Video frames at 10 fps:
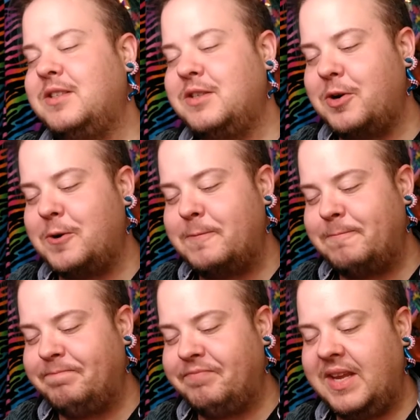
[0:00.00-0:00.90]

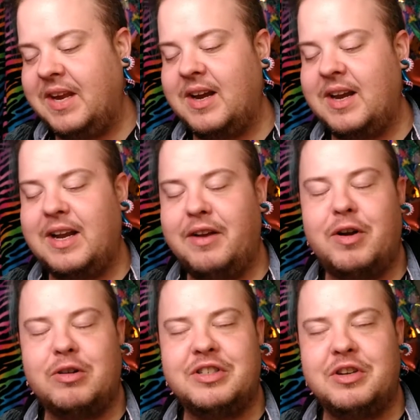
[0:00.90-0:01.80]
So yeah. And
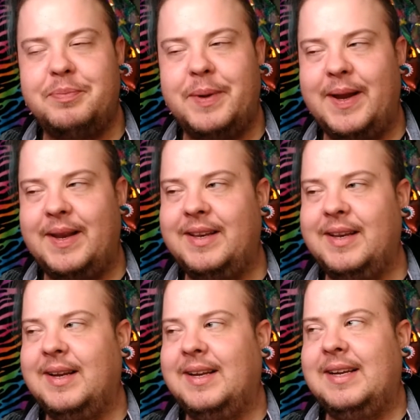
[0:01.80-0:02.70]
I've also
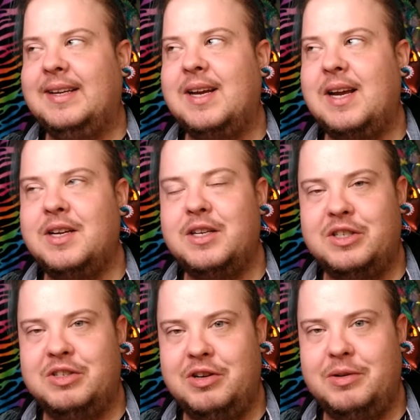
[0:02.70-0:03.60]
been kind of
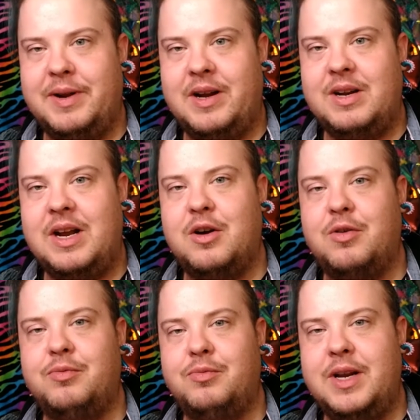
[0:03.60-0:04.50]
concerned about
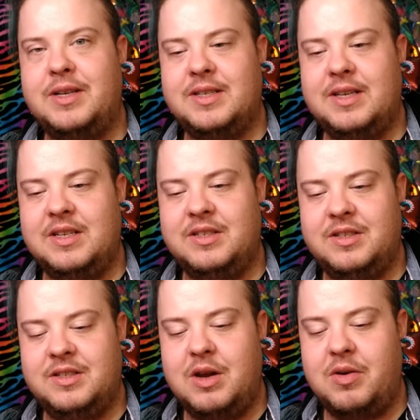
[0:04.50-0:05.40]
how rent
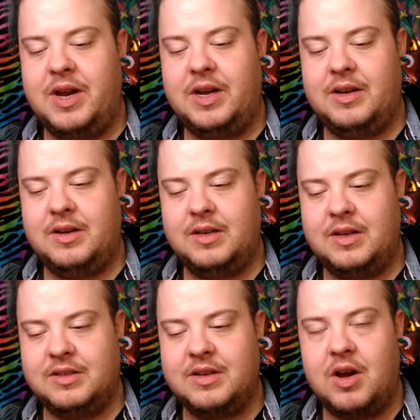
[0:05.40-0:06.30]

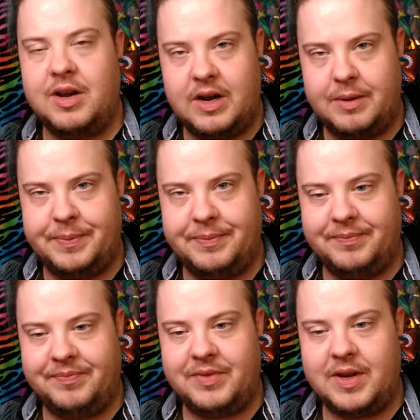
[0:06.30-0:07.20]
has gone up
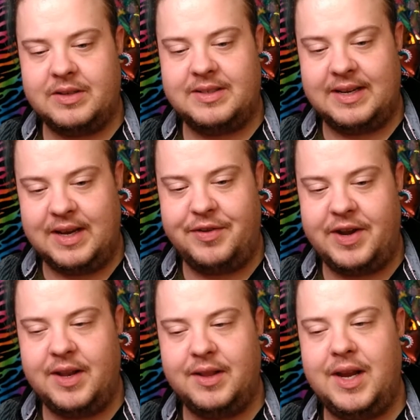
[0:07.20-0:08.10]

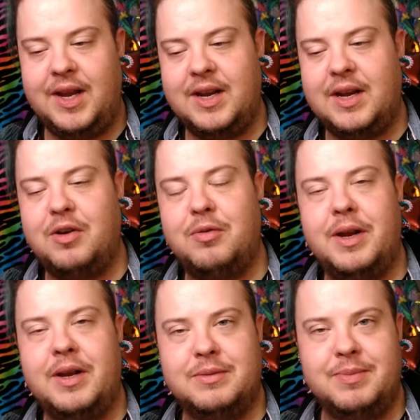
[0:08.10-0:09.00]
significantly. And I owe
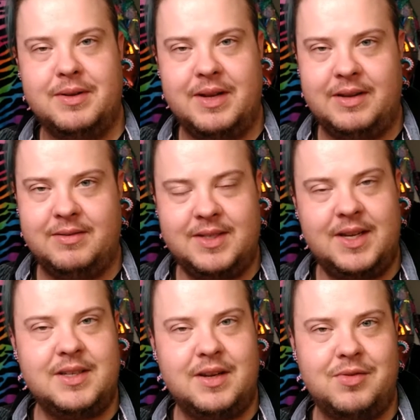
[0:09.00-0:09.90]
my husband like
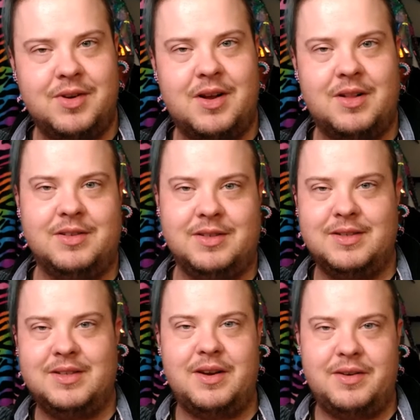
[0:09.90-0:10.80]
$600
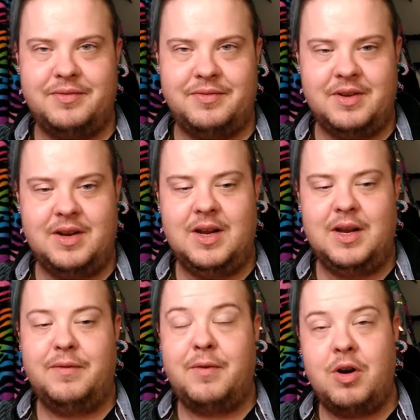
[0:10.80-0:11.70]
instead of
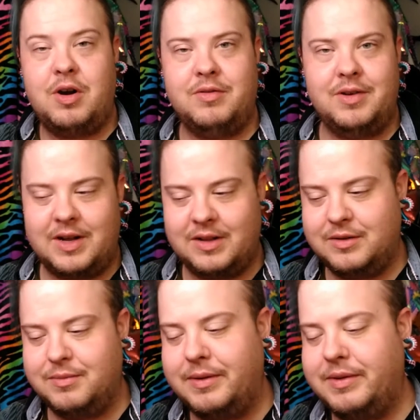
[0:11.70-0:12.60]

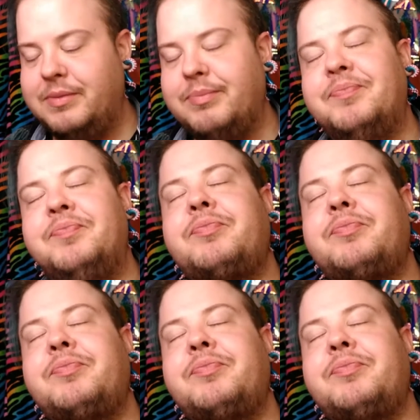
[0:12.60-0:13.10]
$400 a month.